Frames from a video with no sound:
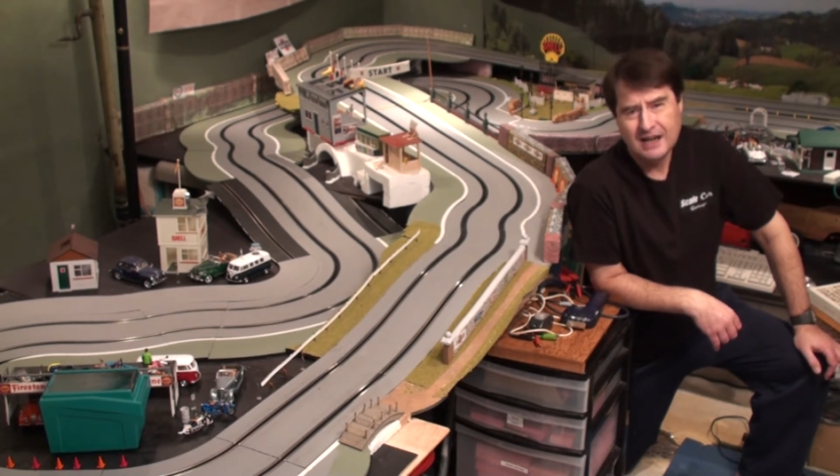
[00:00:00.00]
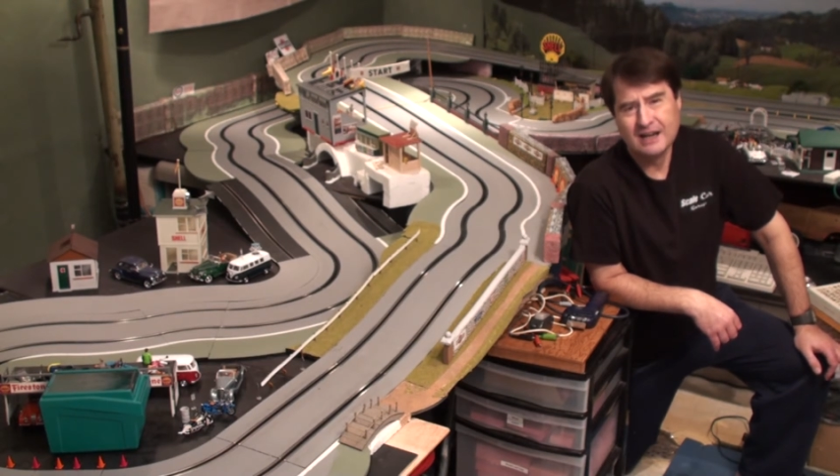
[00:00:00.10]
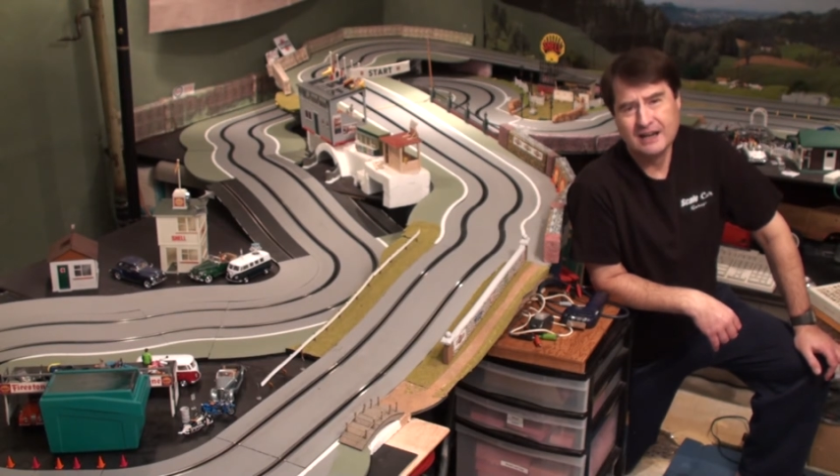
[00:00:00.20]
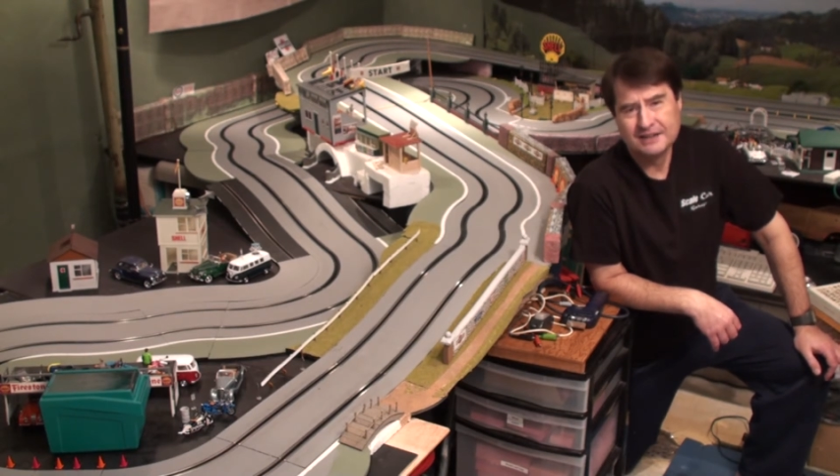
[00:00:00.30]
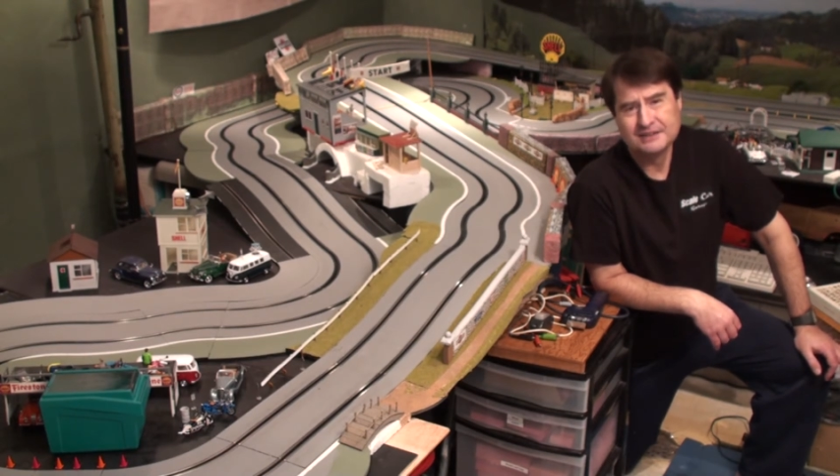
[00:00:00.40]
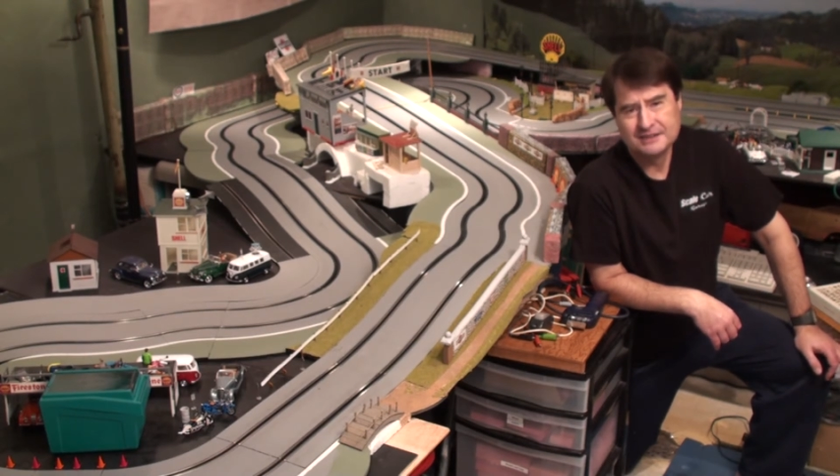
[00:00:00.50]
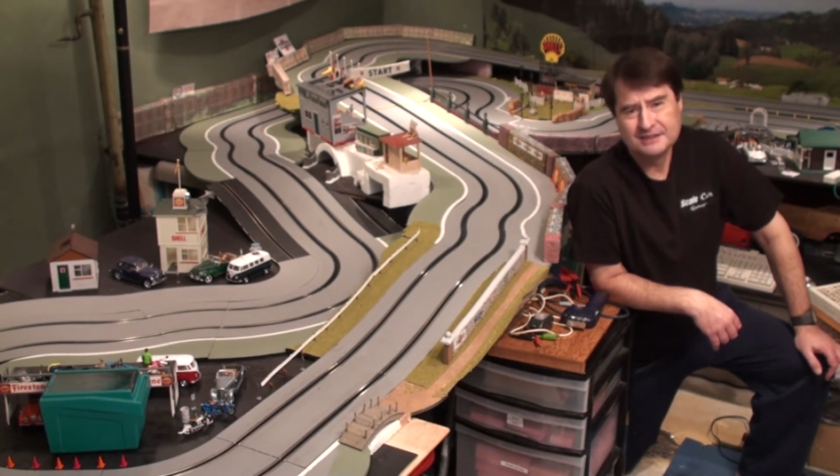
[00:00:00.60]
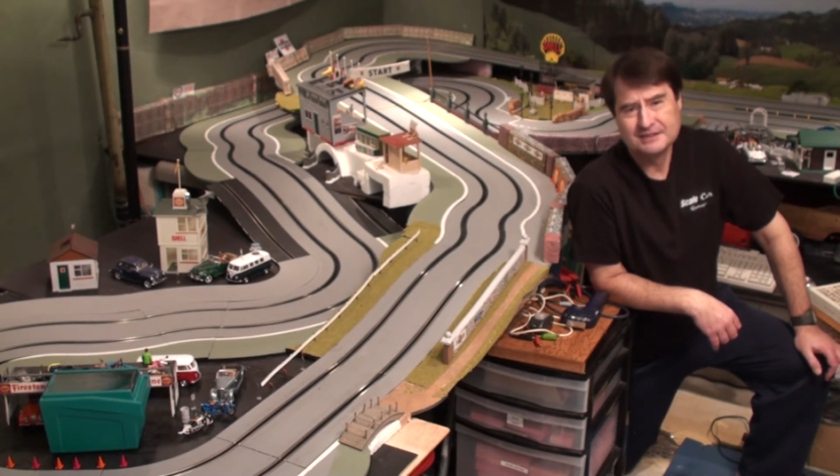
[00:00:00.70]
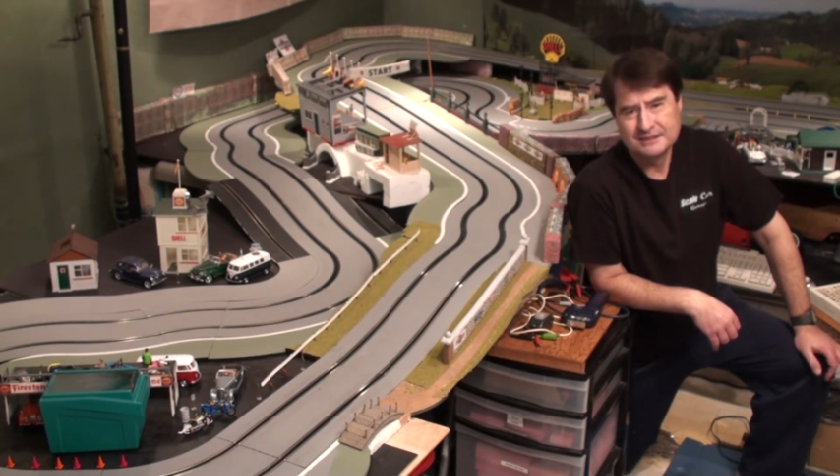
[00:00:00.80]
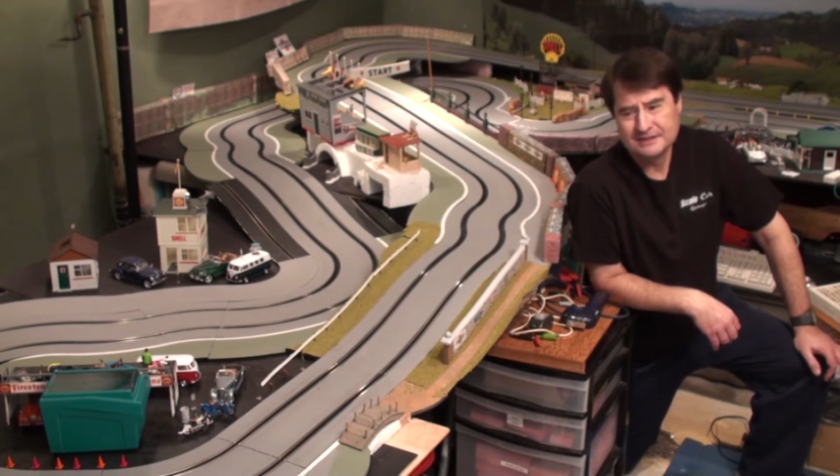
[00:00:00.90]
on
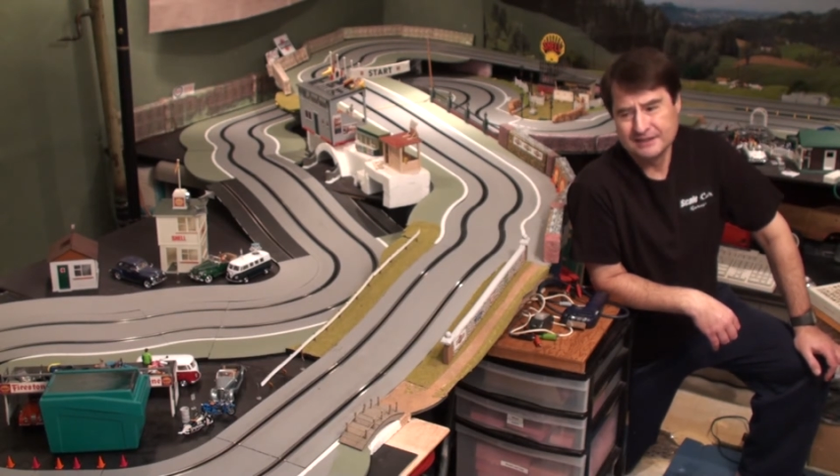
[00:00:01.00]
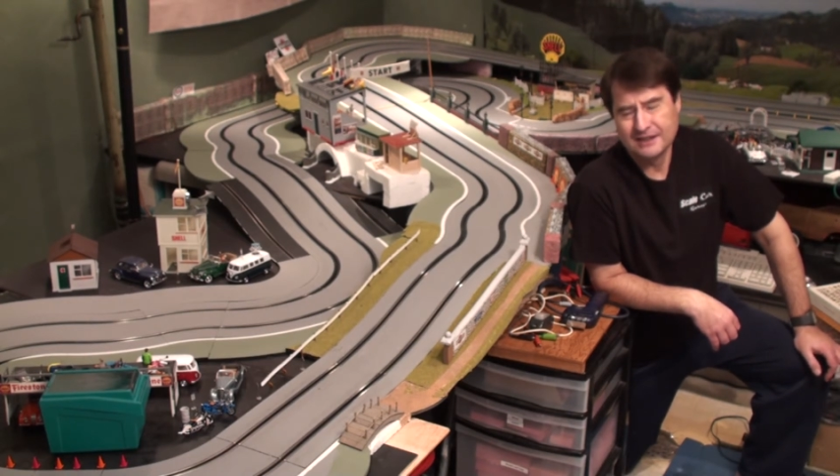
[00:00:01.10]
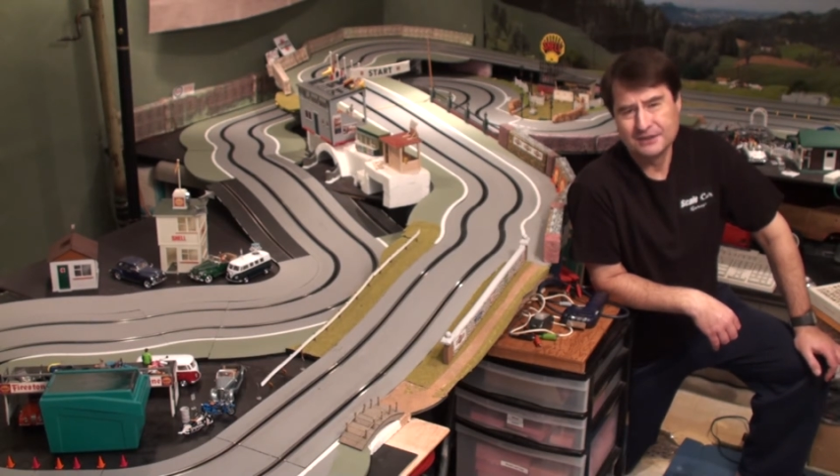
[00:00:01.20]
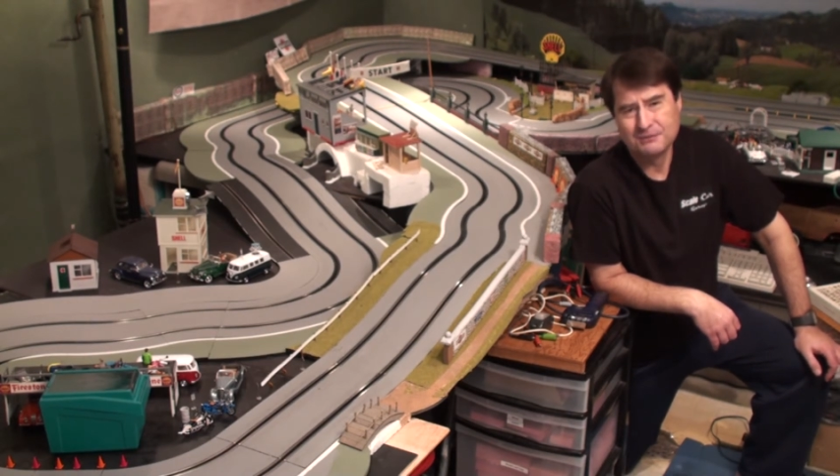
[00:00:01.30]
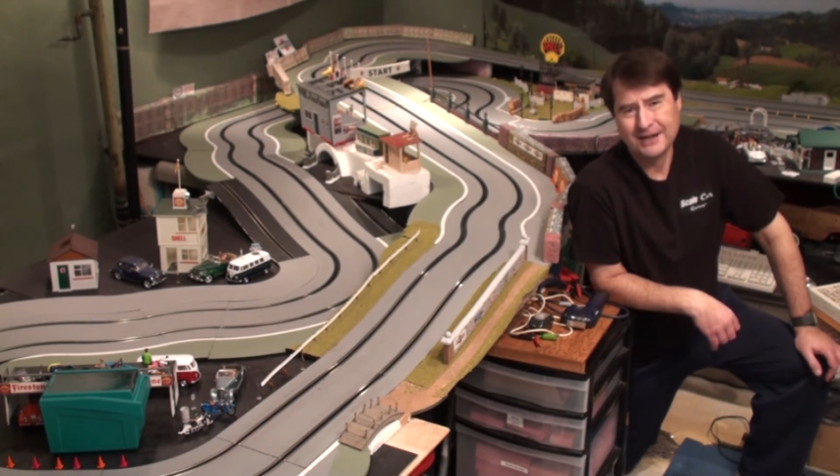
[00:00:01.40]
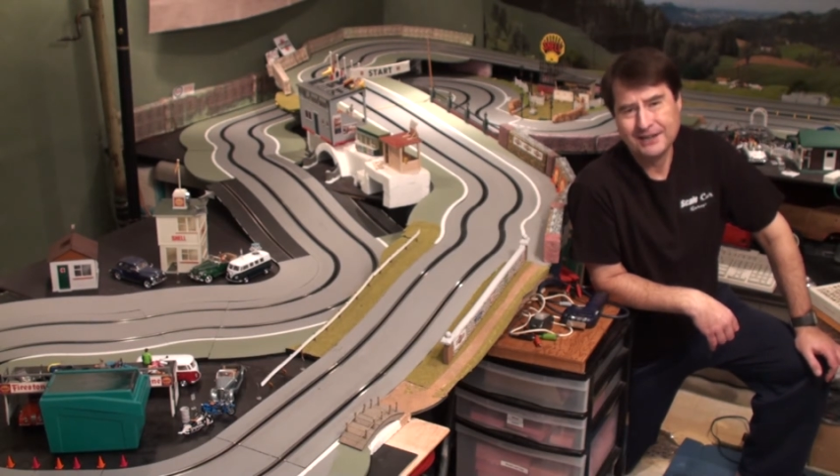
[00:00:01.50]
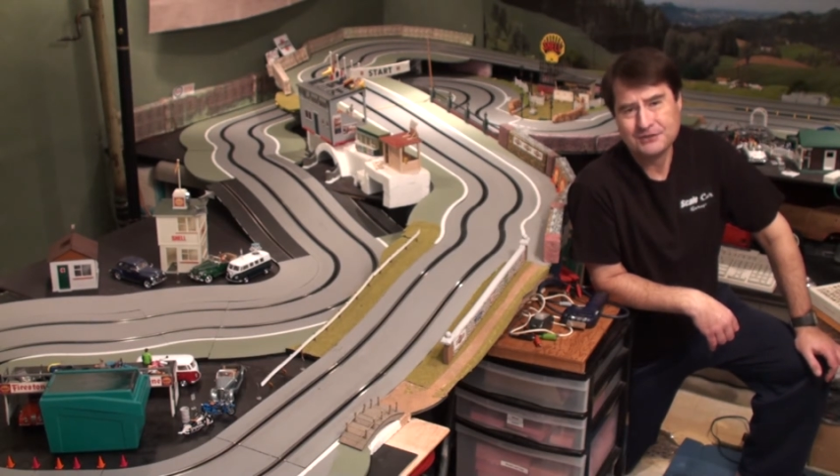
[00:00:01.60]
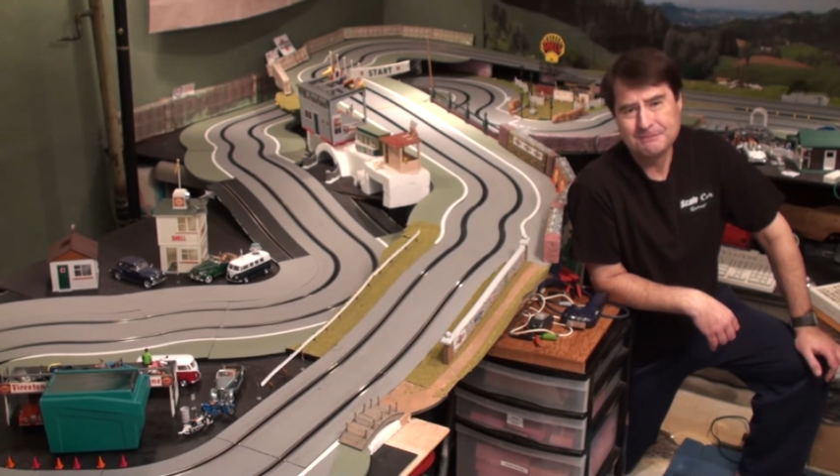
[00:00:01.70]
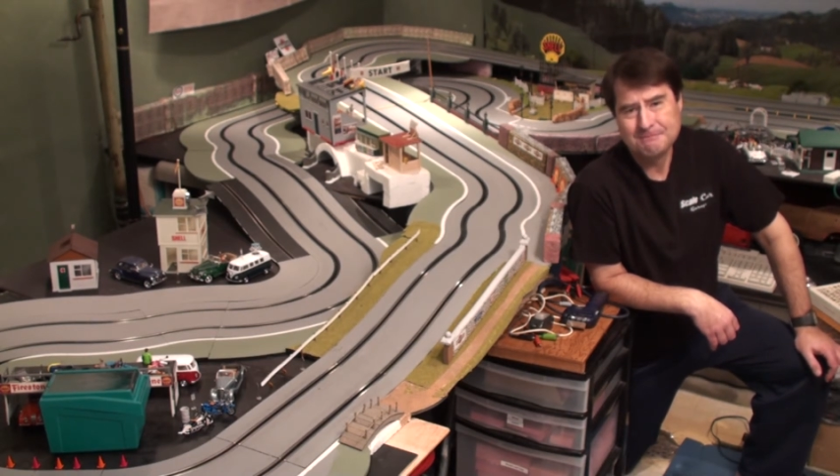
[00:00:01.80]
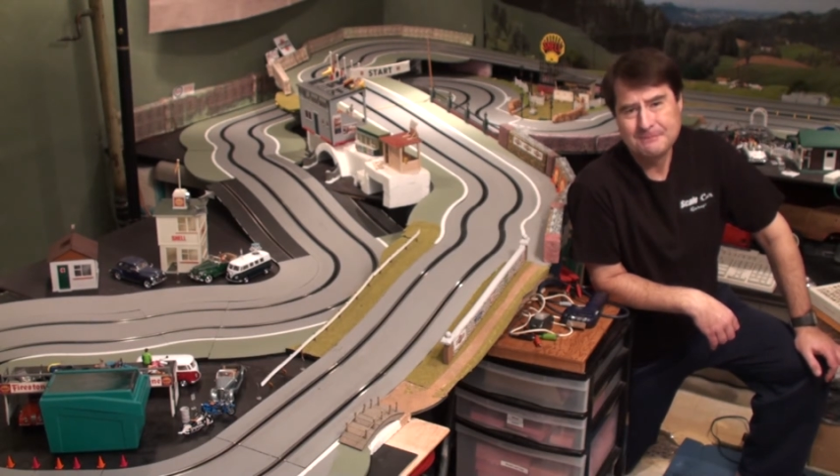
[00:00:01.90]
the rails.